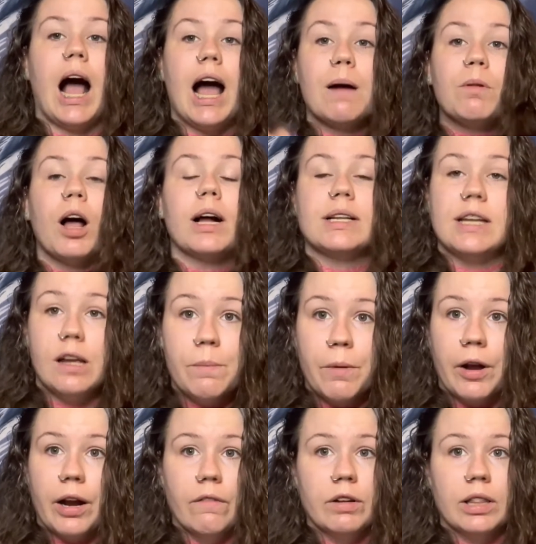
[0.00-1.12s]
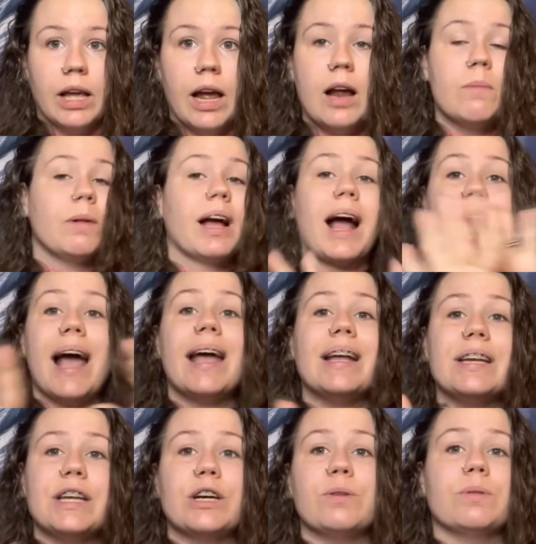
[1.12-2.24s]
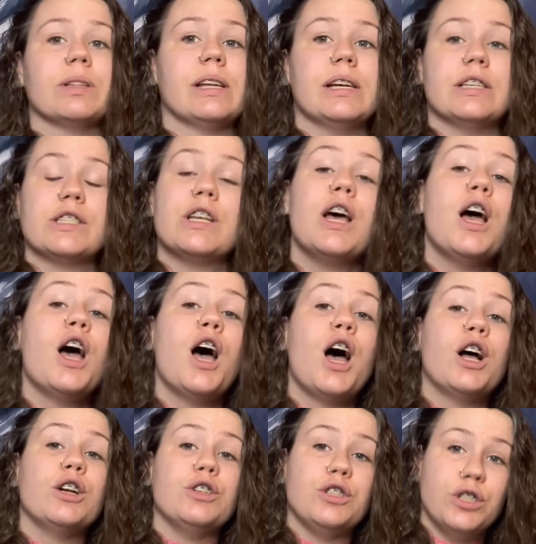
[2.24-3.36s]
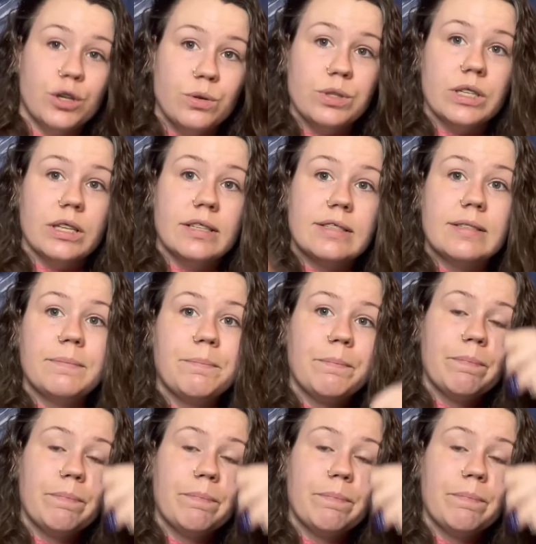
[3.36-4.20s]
I blocked him on everything. I'm like, I ain't dealing with this. Deuces.